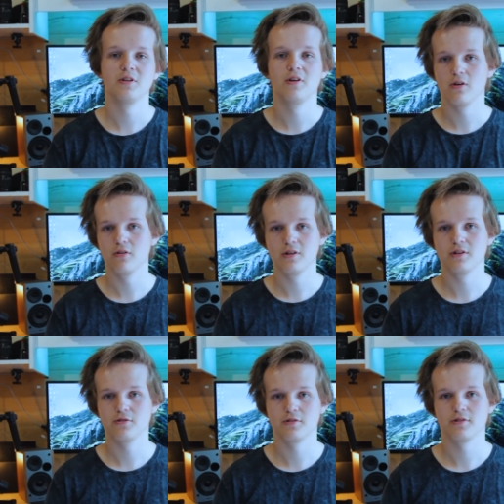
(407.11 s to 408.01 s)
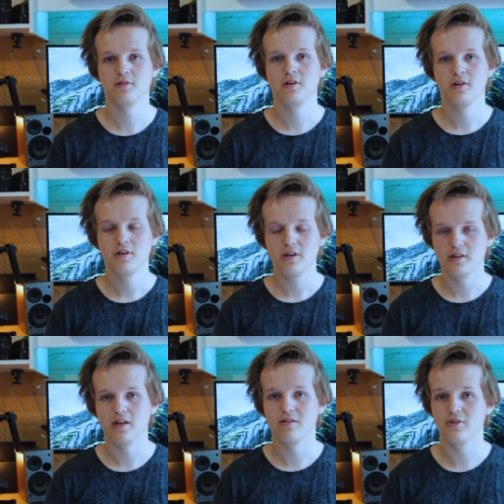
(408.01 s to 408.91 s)
be no interest
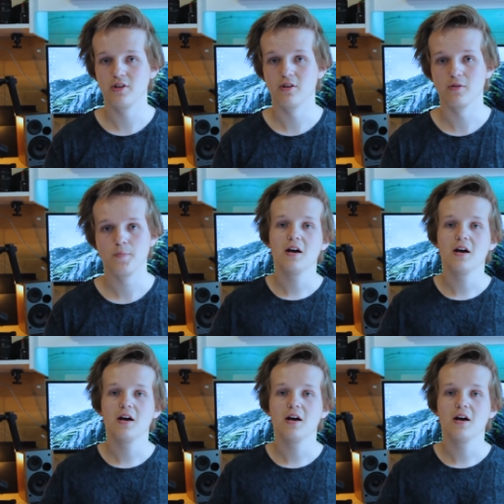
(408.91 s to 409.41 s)
in that video.